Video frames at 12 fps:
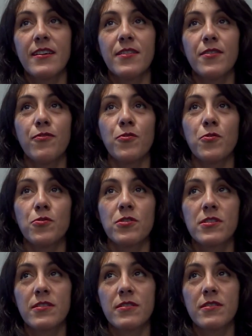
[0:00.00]
And of
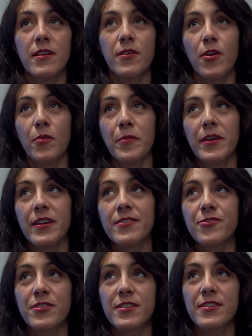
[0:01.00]
course, economic
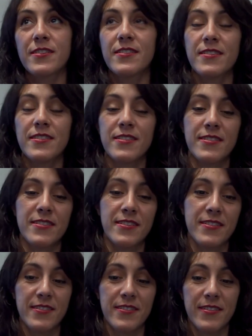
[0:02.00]
interest
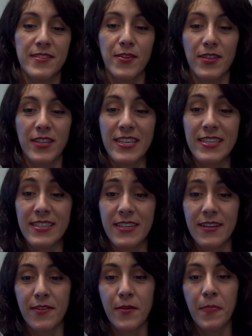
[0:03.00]
is not
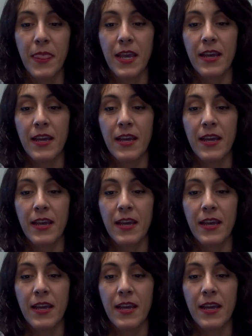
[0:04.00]
easy, no?